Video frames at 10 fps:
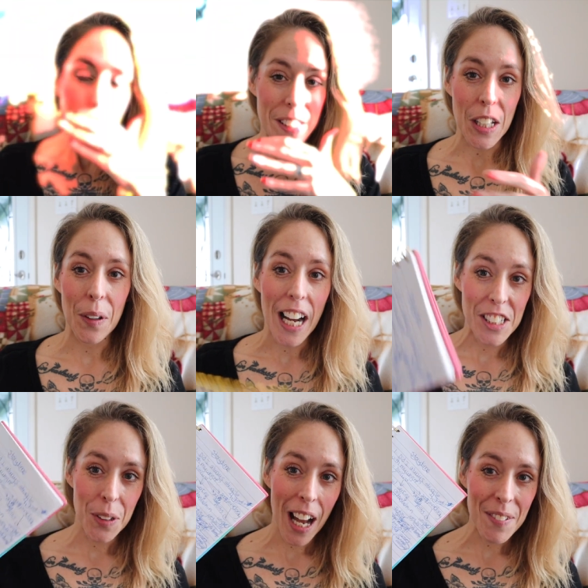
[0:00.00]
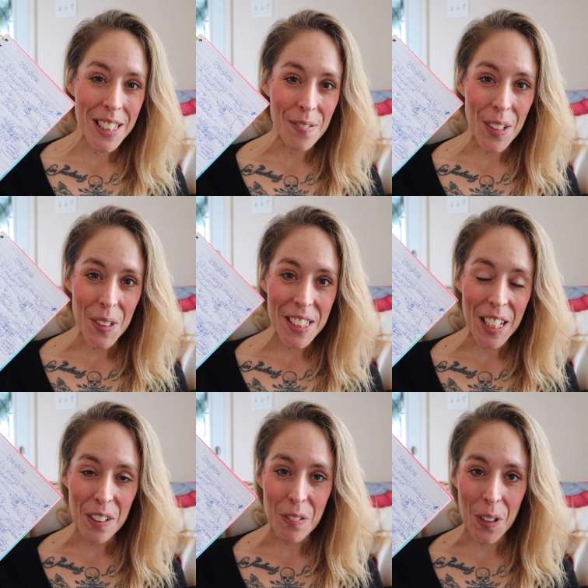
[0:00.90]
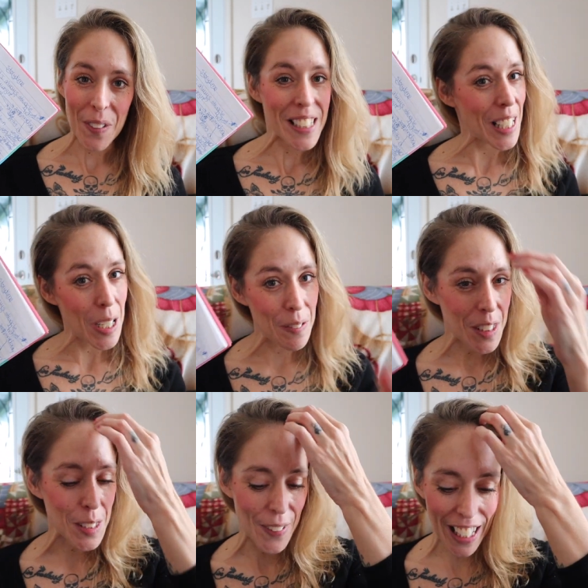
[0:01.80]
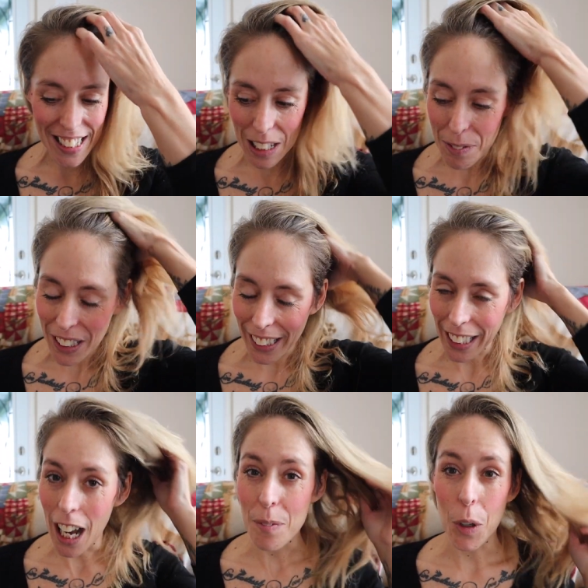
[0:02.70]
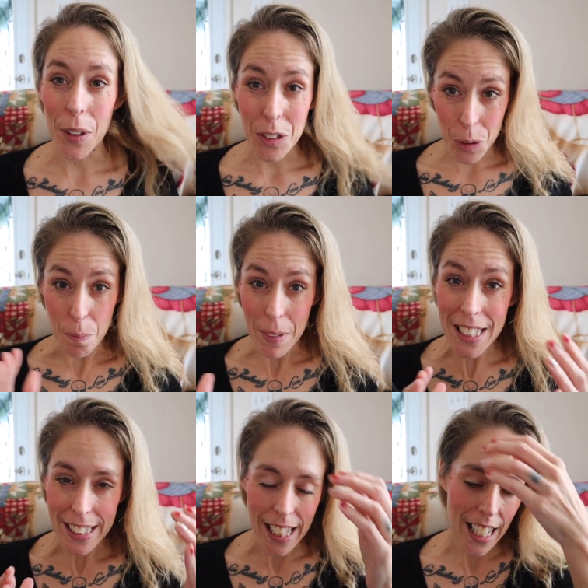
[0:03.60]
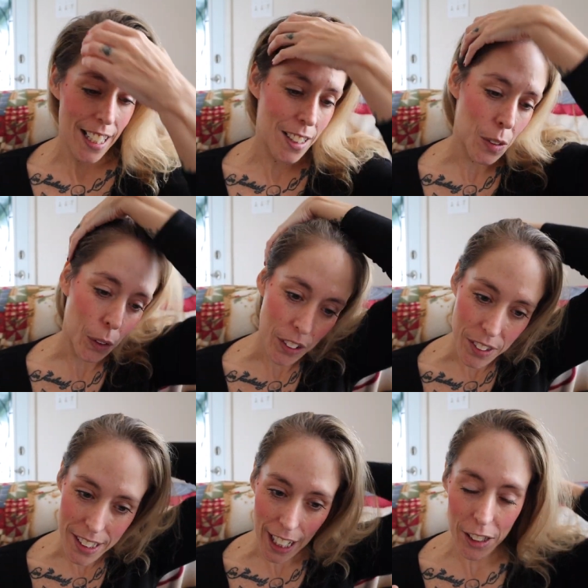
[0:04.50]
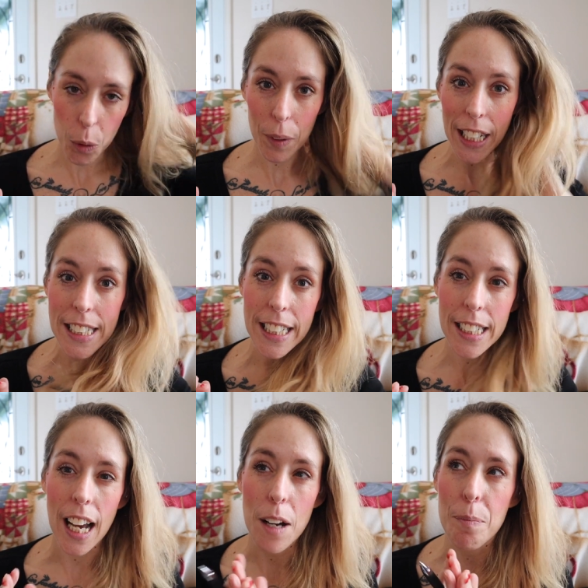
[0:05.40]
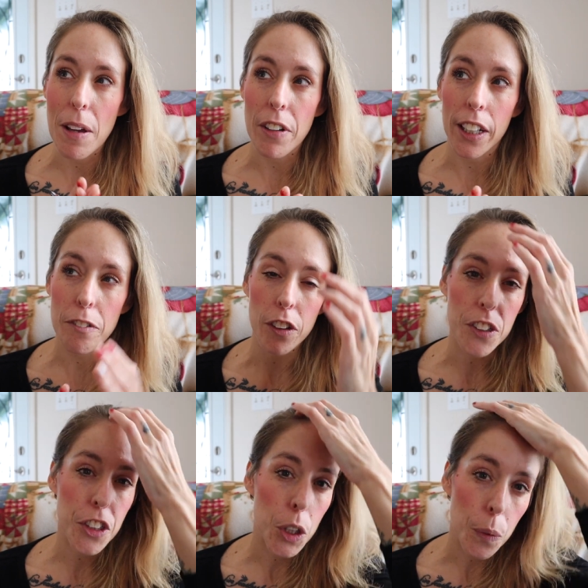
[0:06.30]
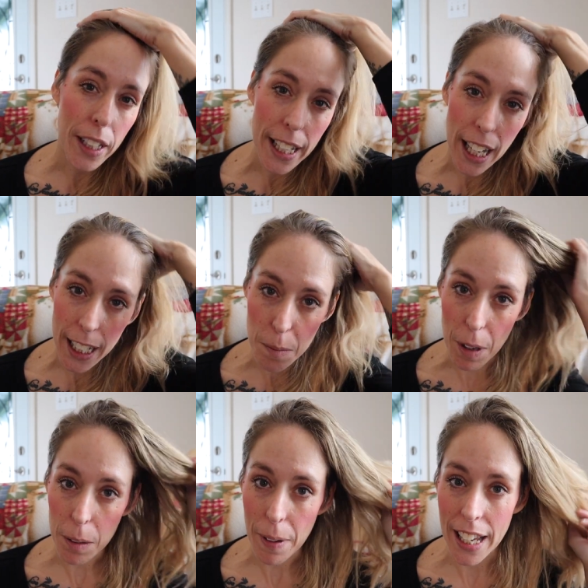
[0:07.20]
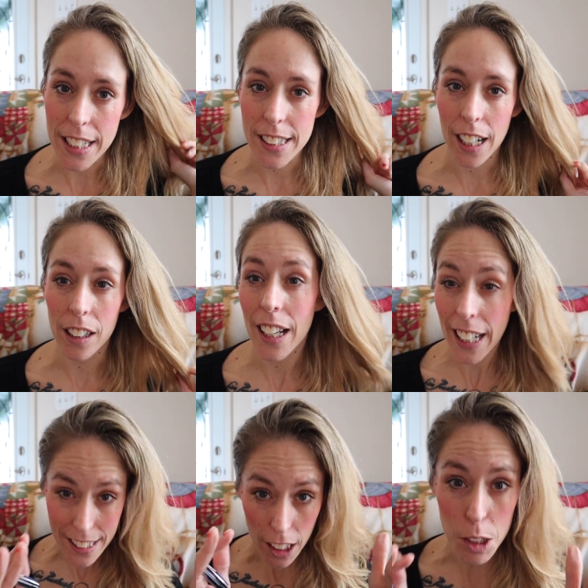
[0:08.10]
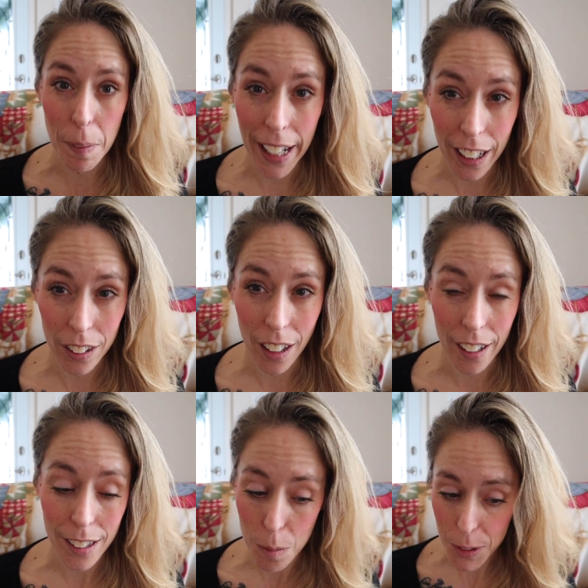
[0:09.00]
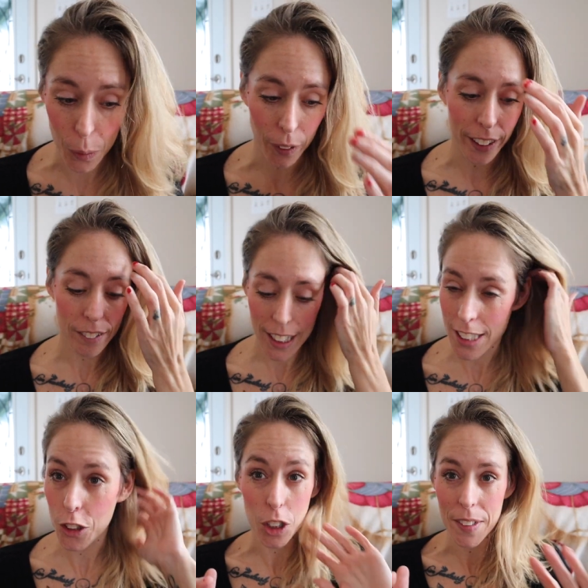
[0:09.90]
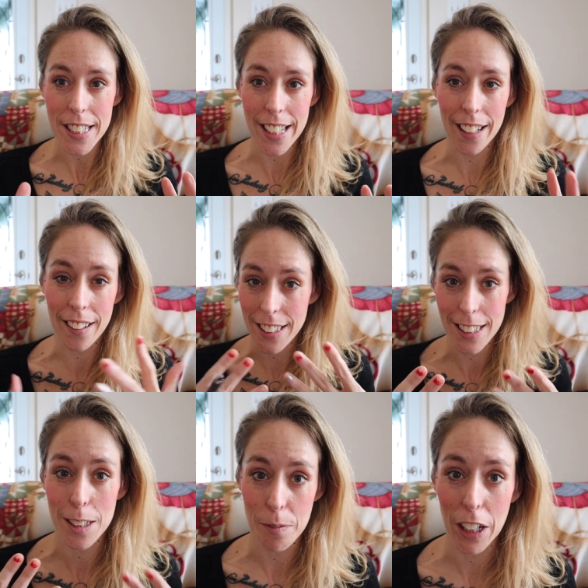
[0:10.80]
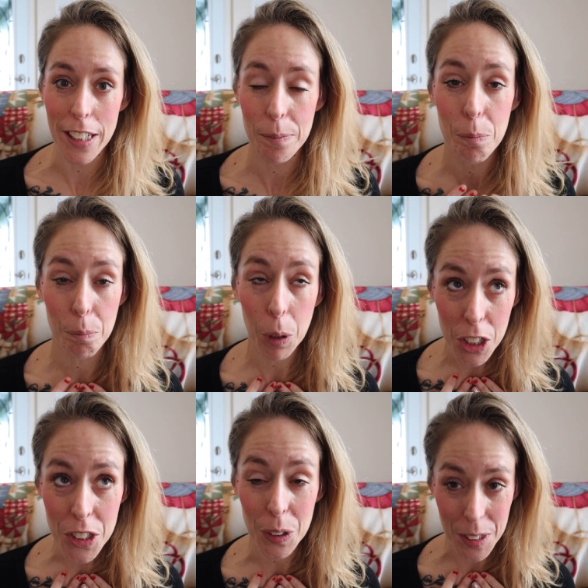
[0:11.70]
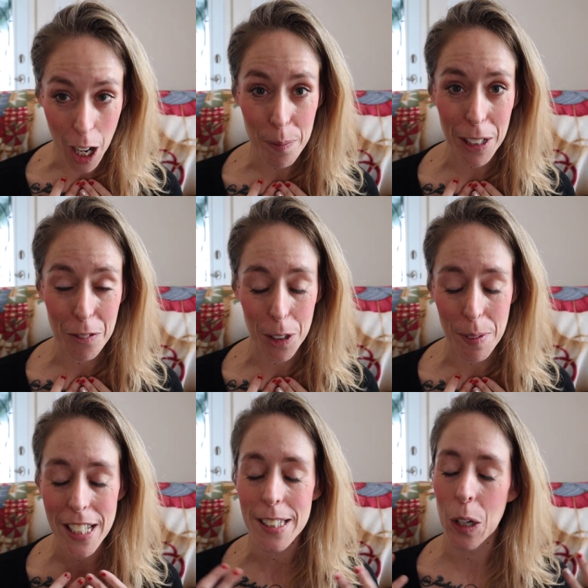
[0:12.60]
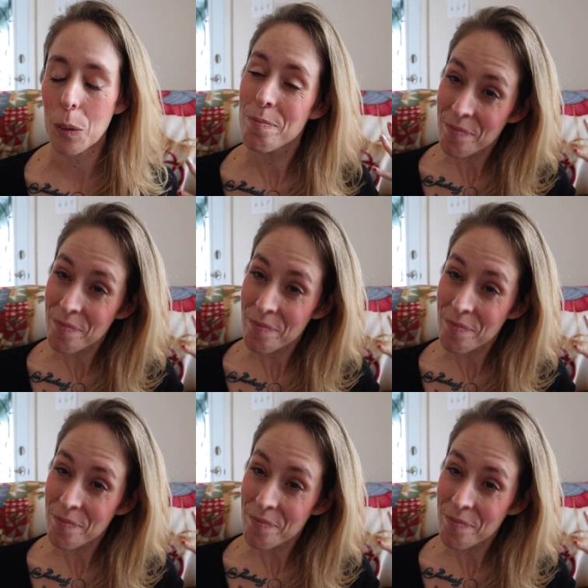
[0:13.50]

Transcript: So I do have some notes here for myself just because I feel like I'm going to miss things, or there's, I know when I did um, my very first Q and A kind of mukbang style, and I touch my hair a lot, I'm sorry, it's a nervous thing and this is a very personal topic for me, so